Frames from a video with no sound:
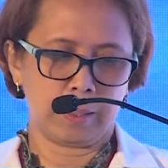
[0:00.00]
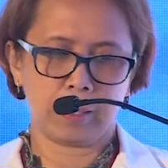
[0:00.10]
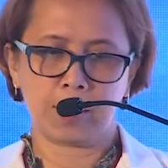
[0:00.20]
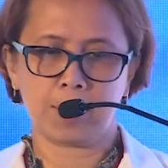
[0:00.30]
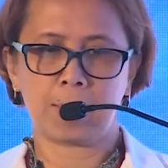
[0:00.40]

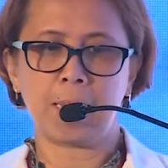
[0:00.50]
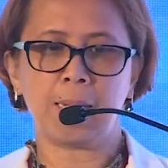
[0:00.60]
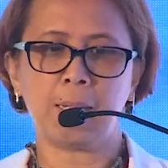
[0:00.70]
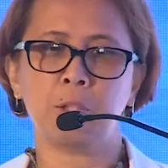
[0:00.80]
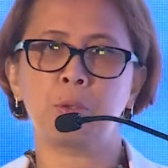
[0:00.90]
This is
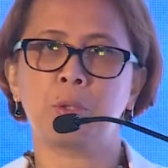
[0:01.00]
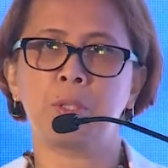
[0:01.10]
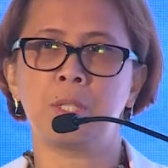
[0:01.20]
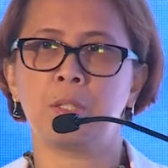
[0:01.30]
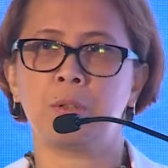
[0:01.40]
taking into
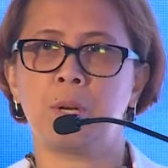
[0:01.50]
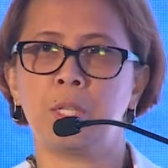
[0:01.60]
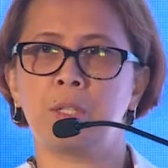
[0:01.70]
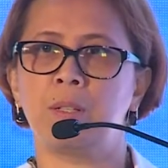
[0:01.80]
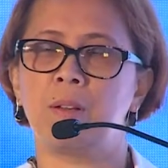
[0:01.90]

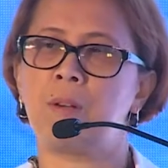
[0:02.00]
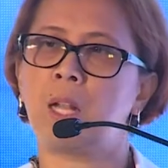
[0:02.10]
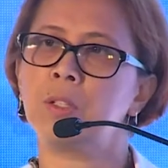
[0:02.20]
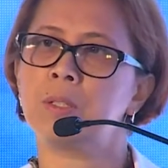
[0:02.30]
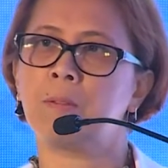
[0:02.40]
consideration the
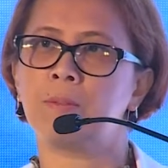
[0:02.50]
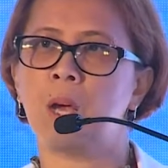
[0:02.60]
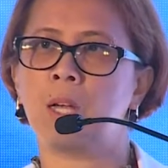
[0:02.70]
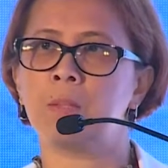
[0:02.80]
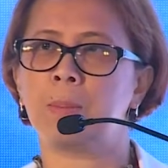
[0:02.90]
values of the
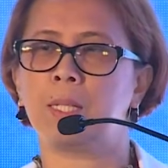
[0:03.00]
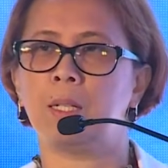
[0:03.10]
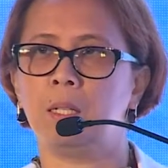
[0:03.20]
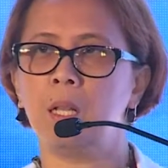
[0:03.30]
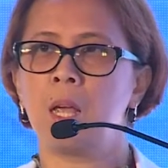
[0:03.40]

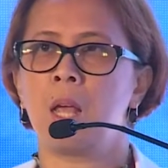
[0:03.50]
hospital,